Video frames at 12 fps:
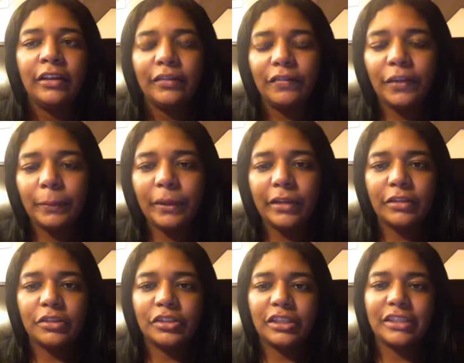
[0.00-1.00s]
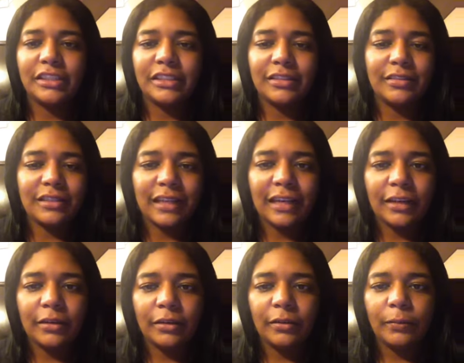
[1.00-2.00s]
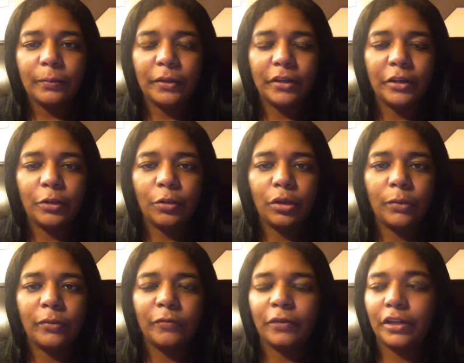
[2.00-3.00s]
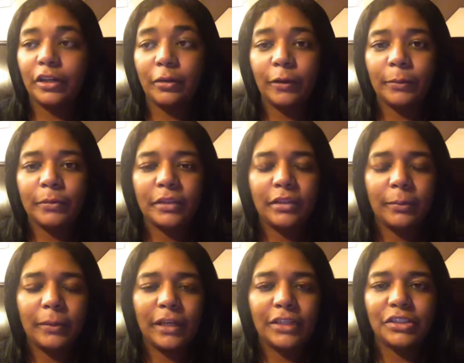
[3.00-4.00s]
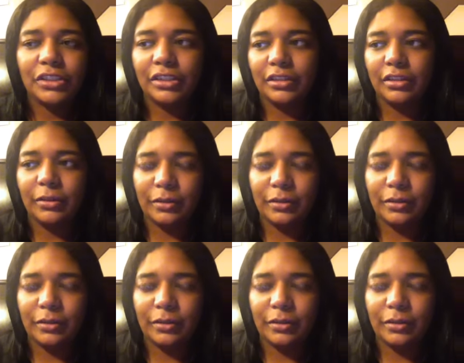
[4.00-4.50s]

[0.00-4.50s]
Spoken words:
Finn Balor tries to attack Baron Corbin for interrupting the match and